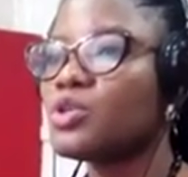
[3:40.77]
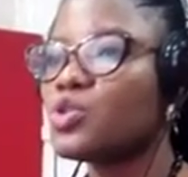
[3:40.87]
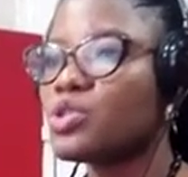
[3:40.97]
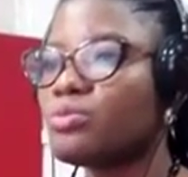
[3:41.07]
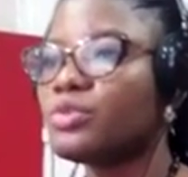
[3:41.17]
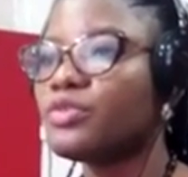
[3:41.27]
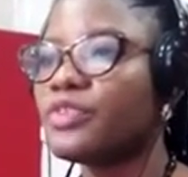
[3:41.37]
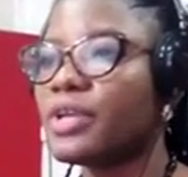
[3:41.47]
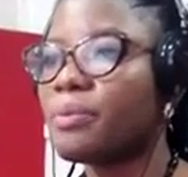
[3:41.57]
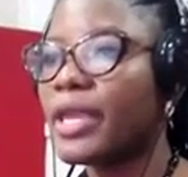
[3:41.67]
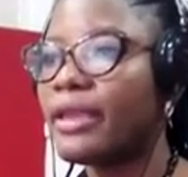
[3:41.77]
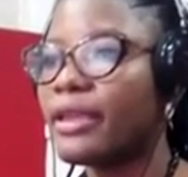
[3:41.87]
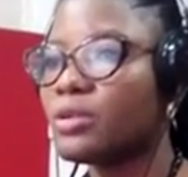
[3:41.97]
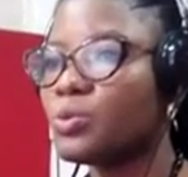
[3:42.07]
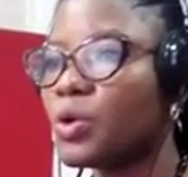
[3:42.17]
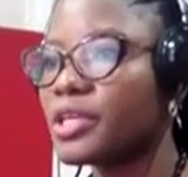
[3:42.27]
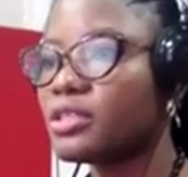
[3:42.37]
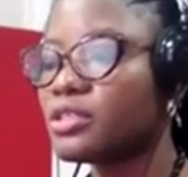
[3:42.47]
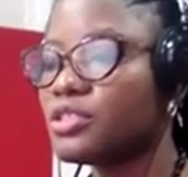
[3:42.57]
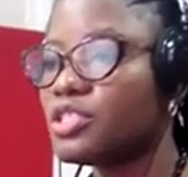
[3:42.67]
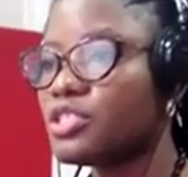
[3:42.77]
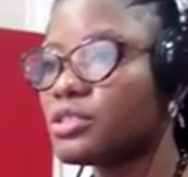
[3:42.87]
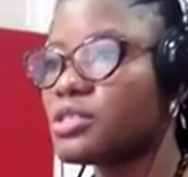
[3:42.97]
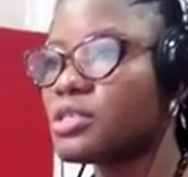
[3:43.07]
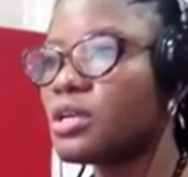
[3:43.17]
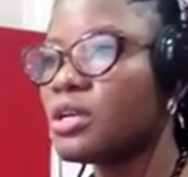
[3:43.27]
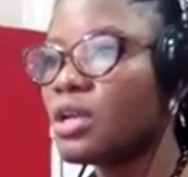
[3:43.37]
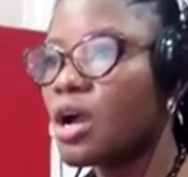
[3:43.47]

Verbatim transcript: to improve their pay and working conditions.